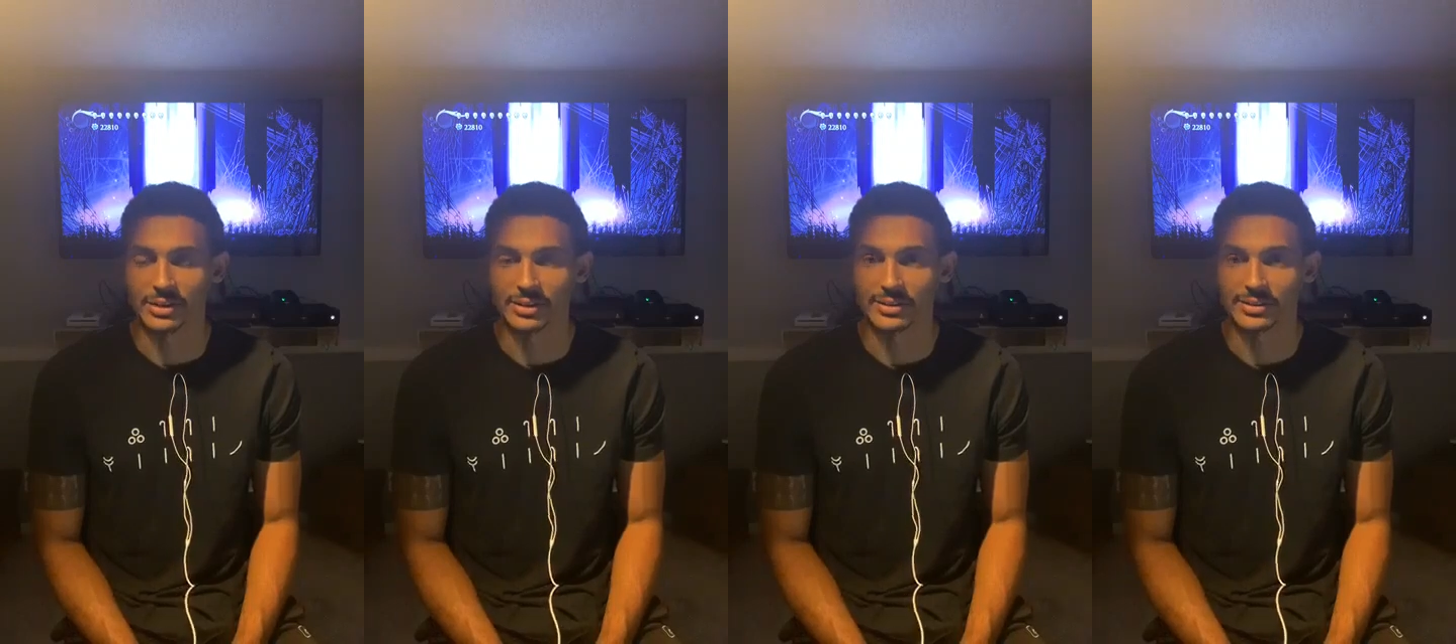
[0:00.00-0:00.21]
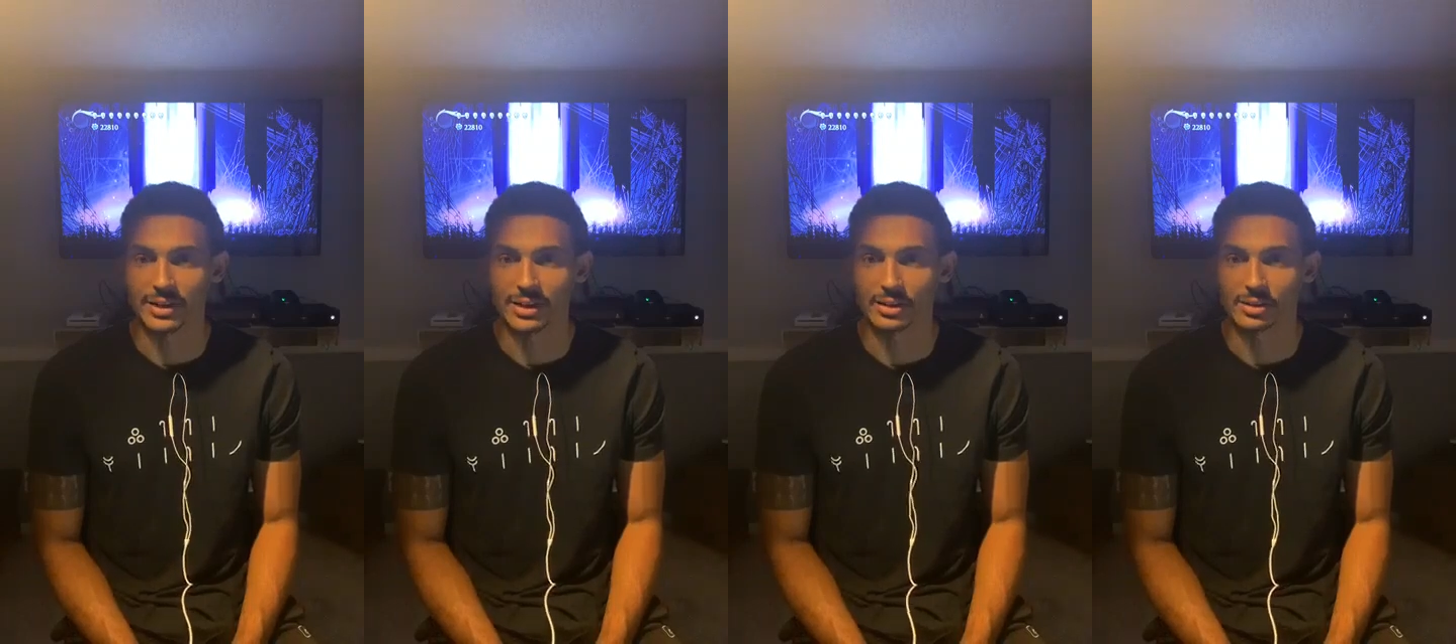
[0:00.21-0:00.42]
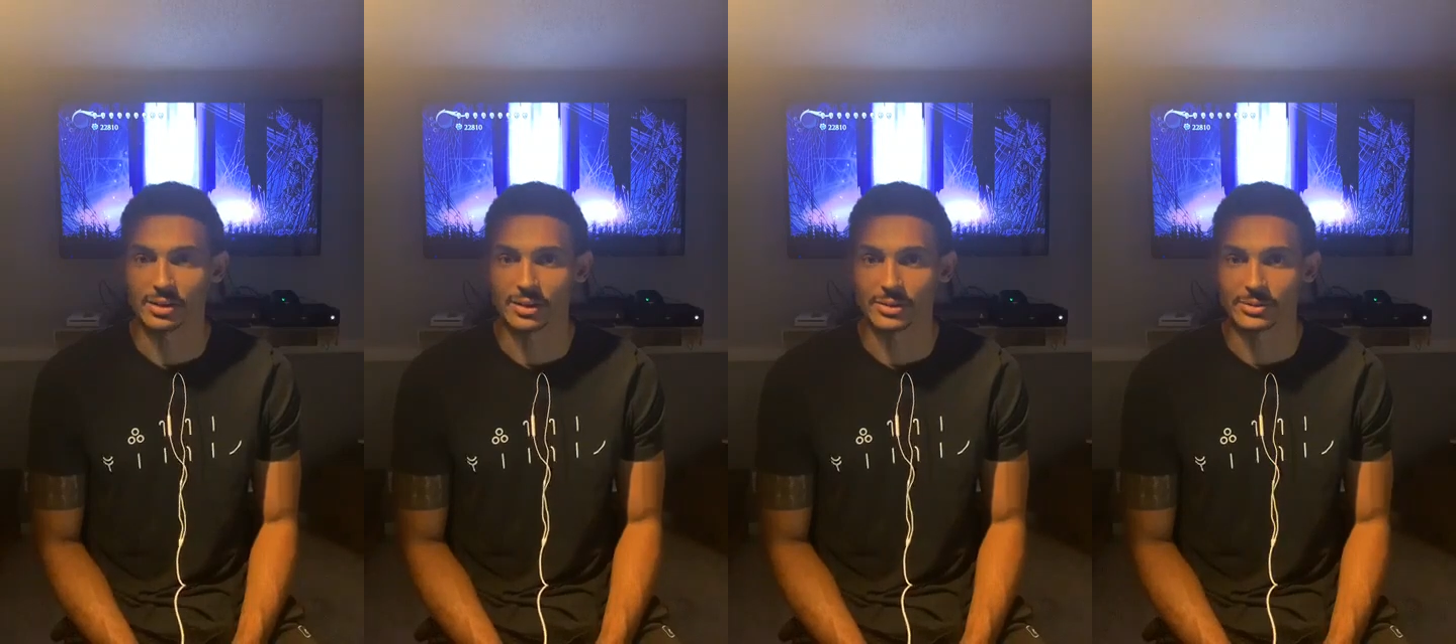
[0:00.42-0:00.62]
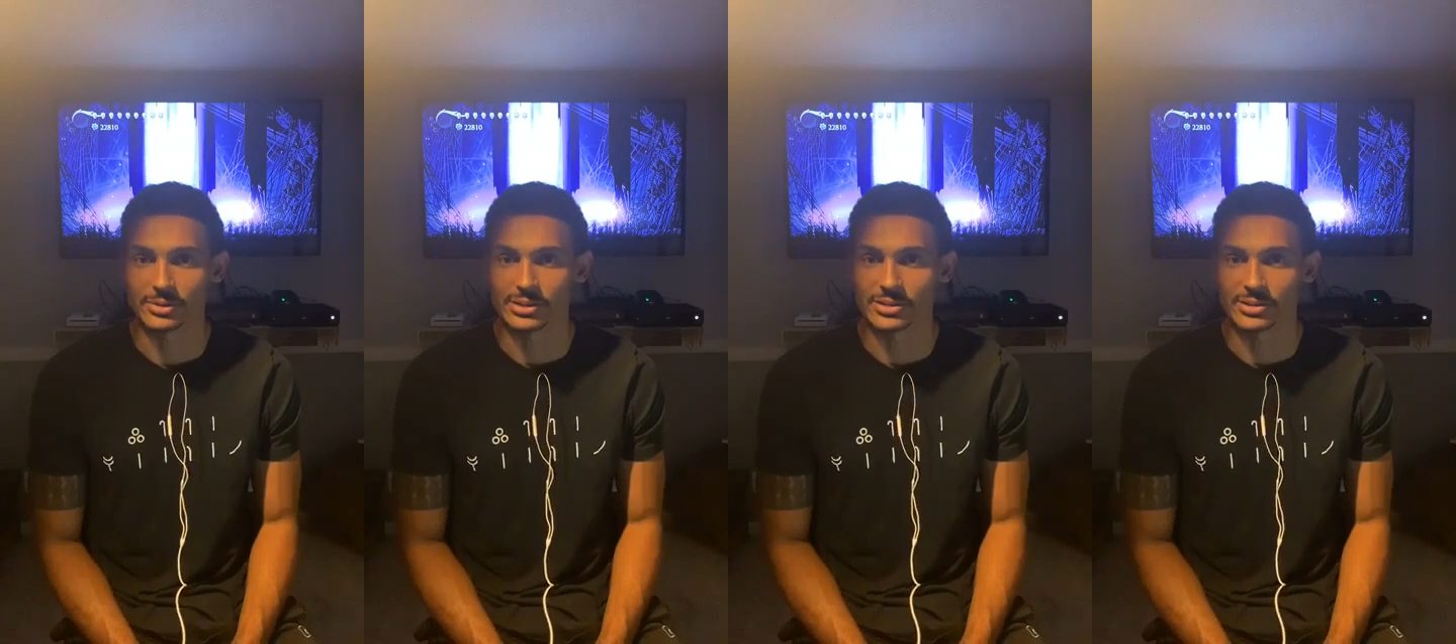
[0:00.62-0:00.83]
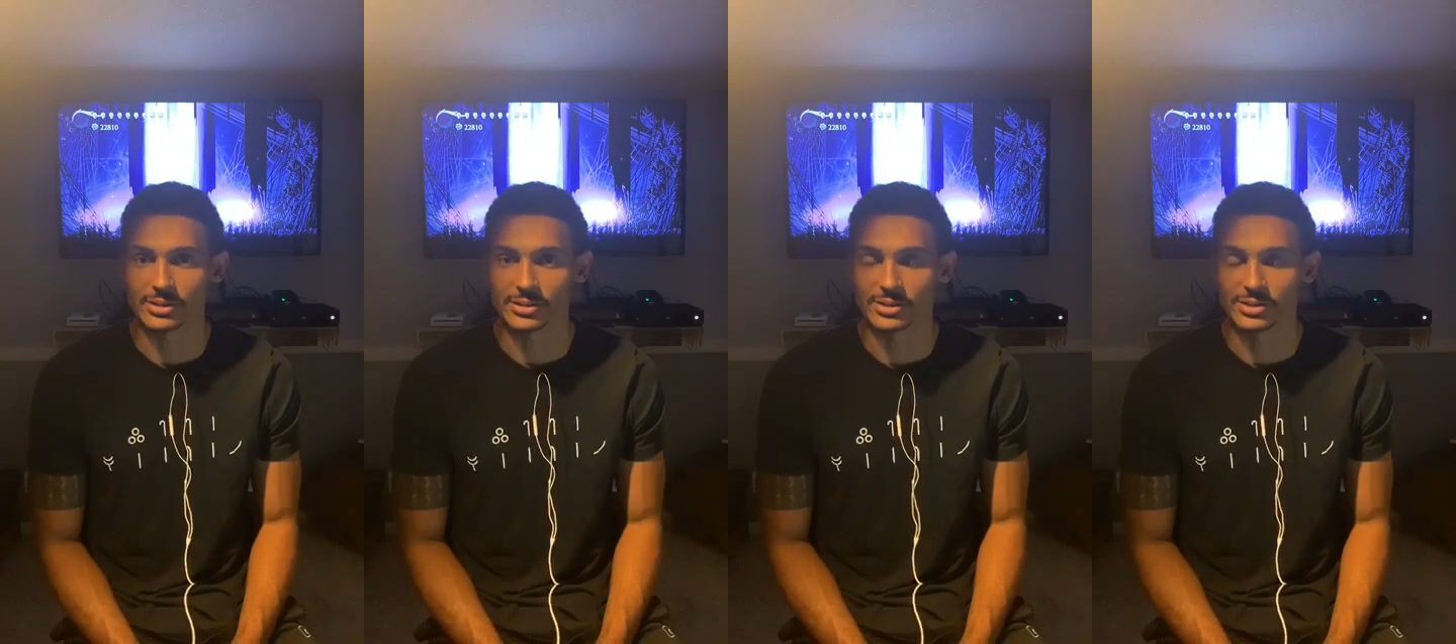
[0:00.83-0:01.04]
these take a lot of
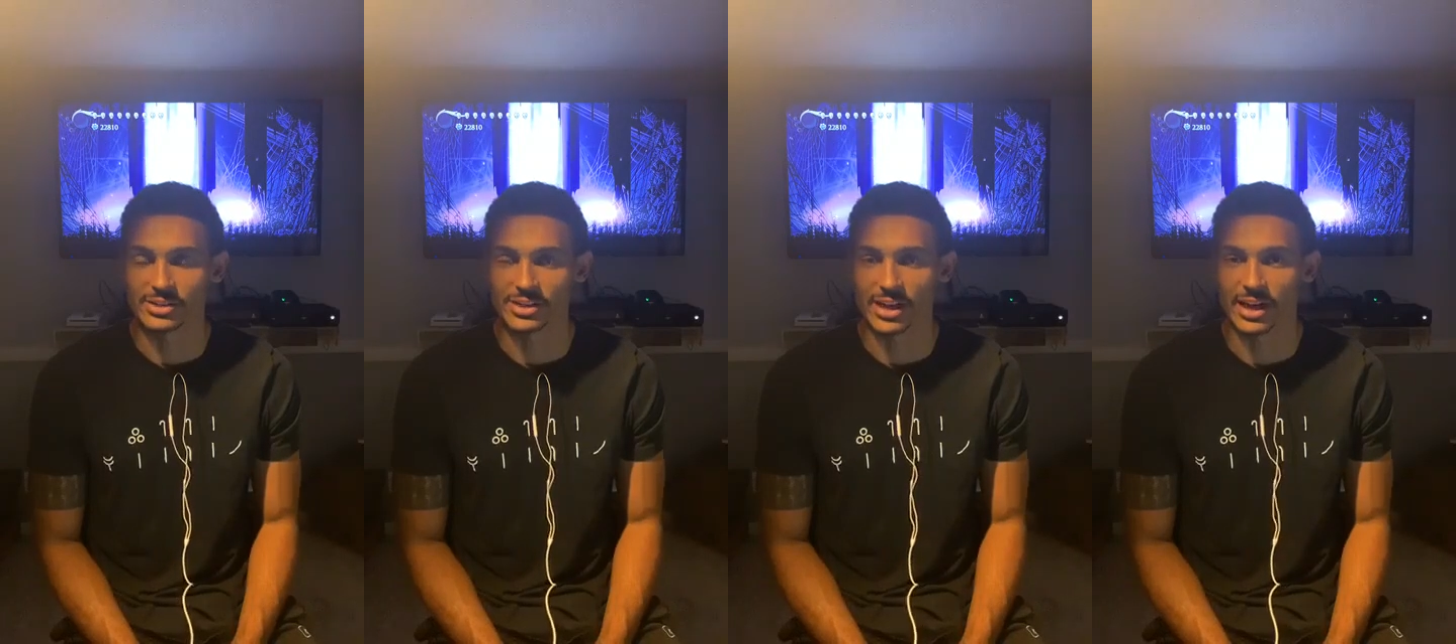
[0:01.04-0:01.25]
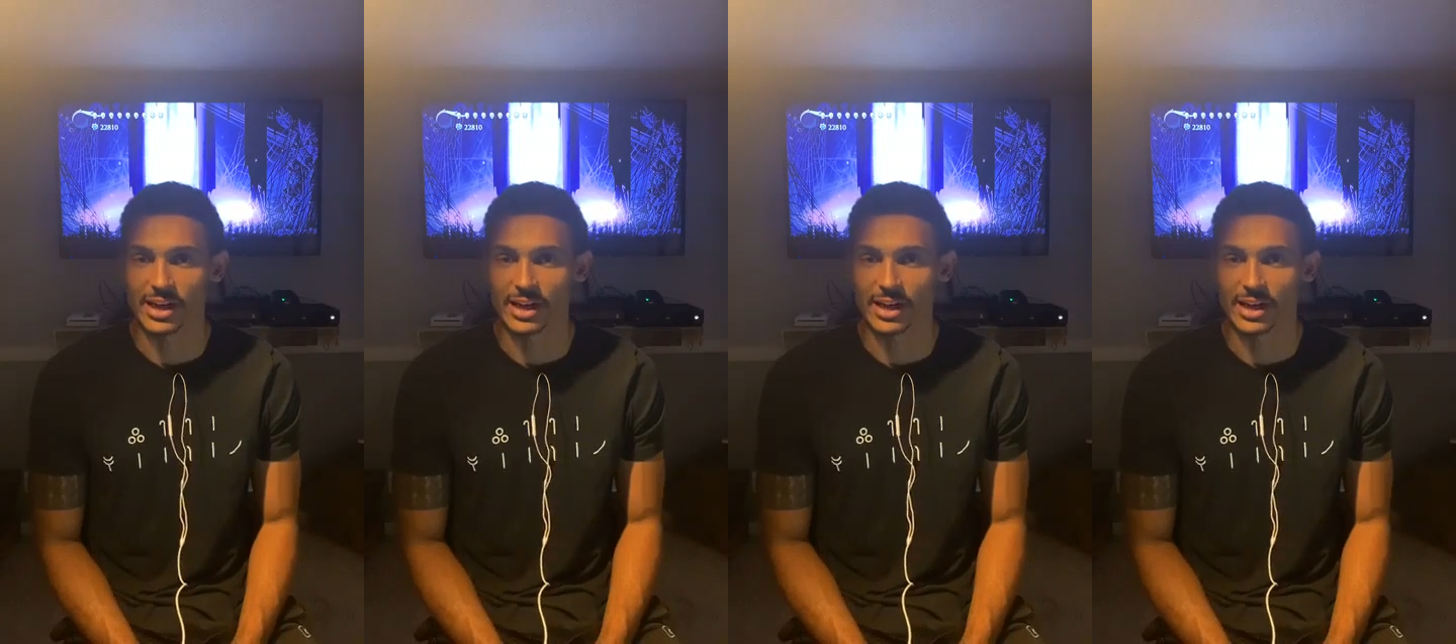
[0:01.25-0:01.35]
research,